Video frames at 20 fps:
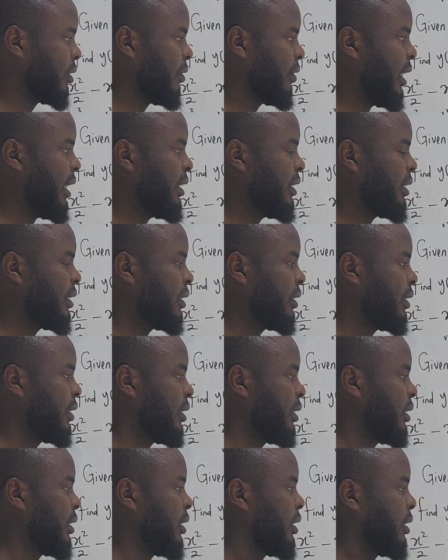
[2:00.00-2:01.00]
right?
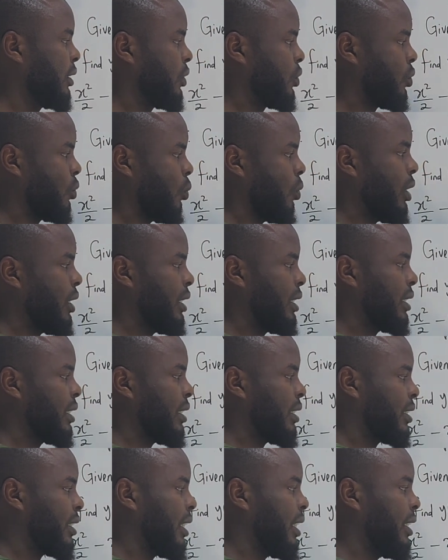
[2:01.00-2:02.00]
So what this
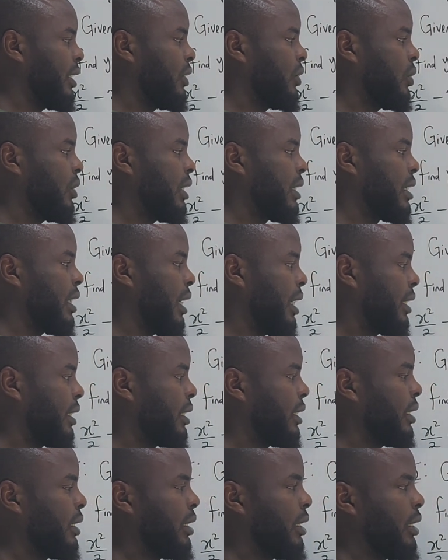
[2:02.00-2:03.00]
is telling you is that
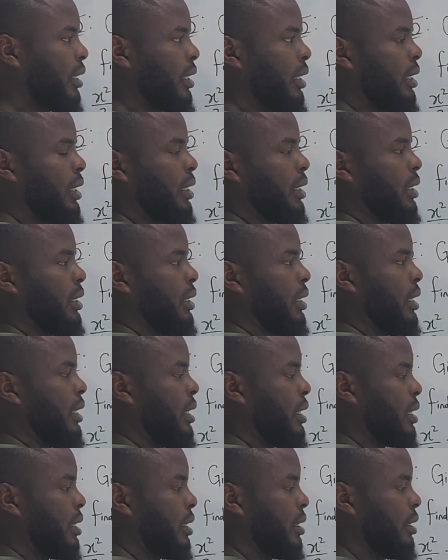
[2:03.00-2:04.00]

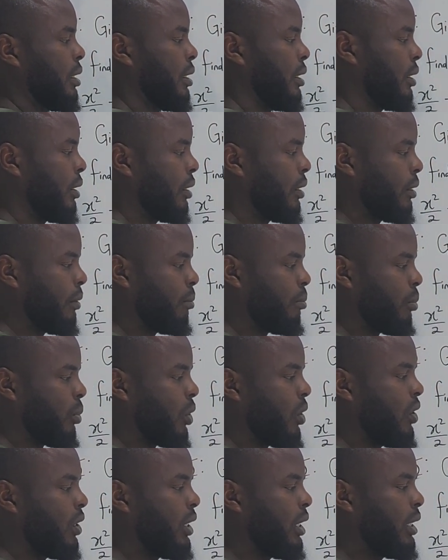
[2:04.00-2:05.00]
this
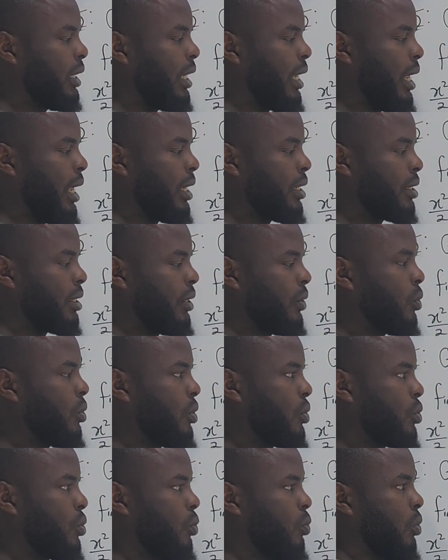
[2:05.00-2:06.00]
plug in x
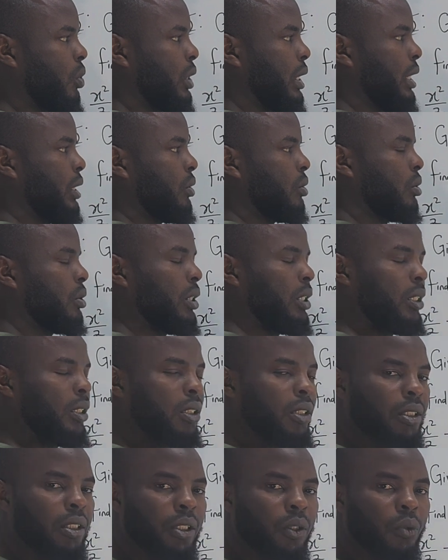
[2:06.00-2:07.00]
equals to 1 into
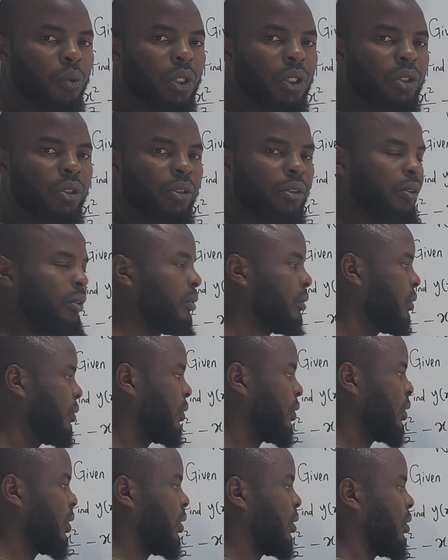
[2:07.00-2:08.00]
this equation.
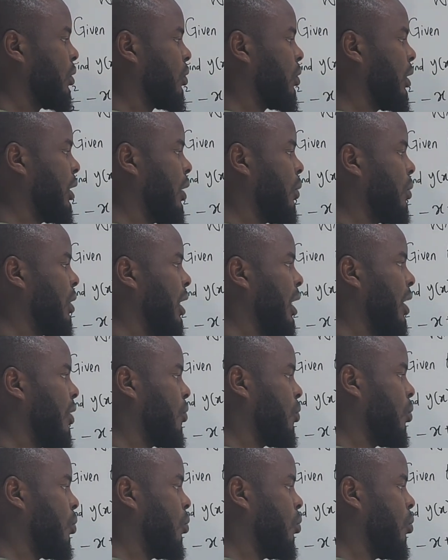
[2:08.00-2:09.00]
So here we
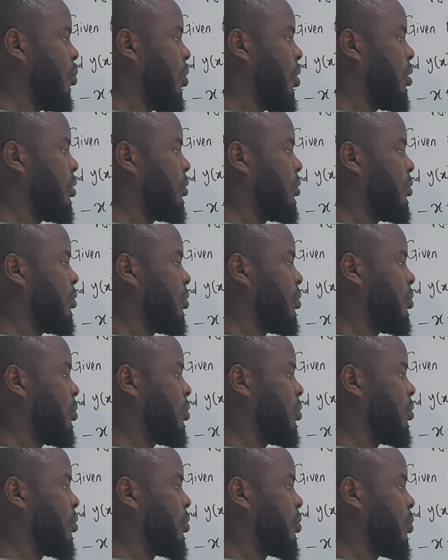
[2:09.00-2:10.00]
have 1
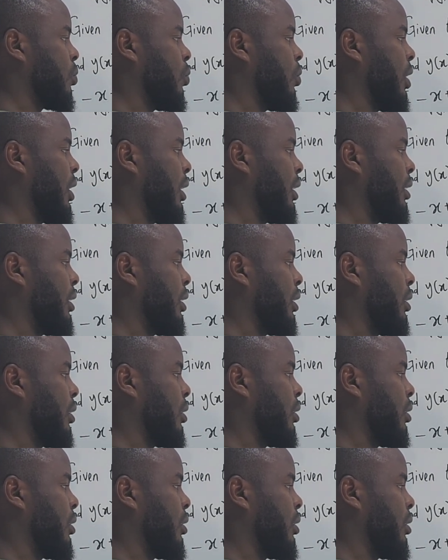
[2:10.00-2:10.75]
squared